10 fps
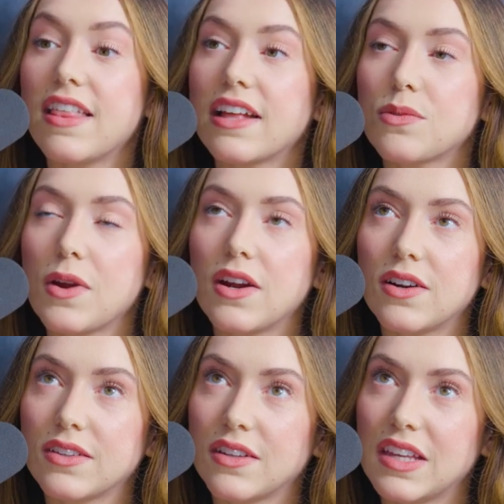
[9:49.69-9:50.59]
And that's
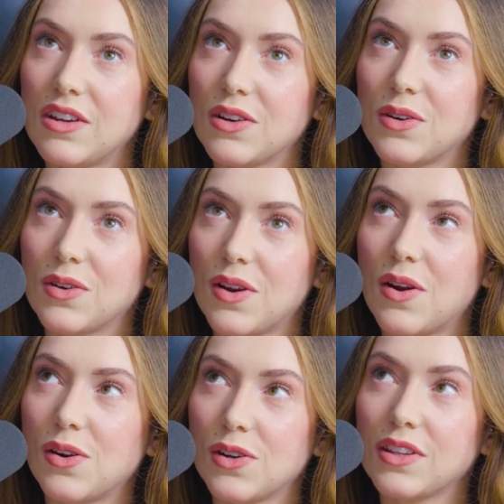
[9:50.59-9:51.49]
where your
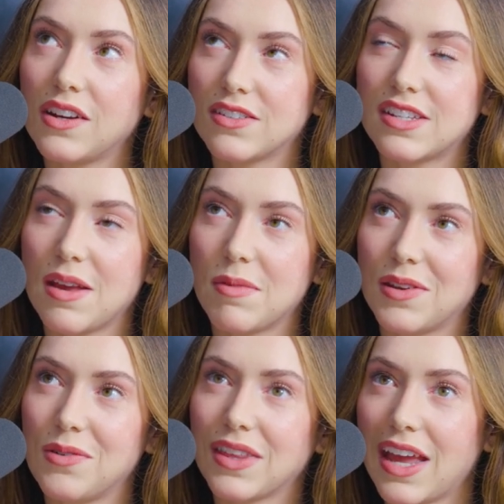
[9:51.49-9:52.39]
earlier
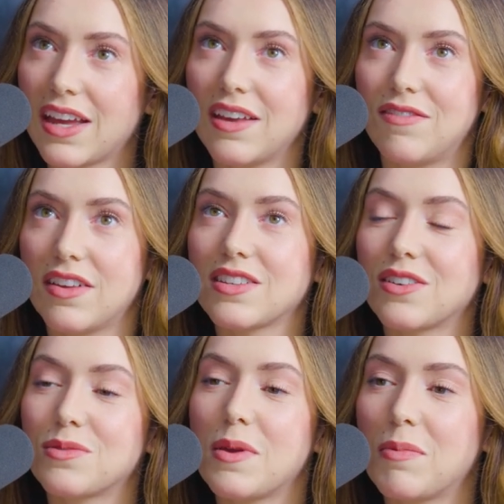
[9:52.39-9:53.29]
statement, you were like, as
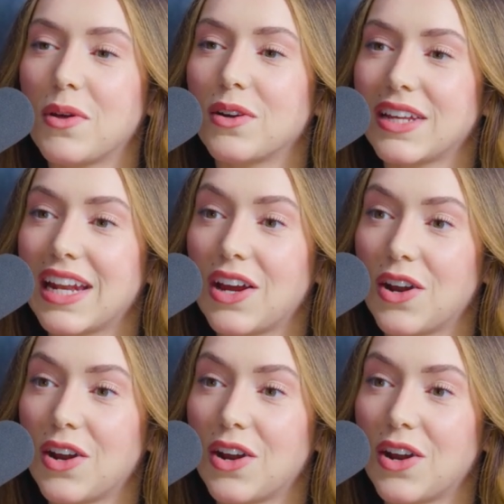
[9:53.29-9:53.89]
long as people aren't getting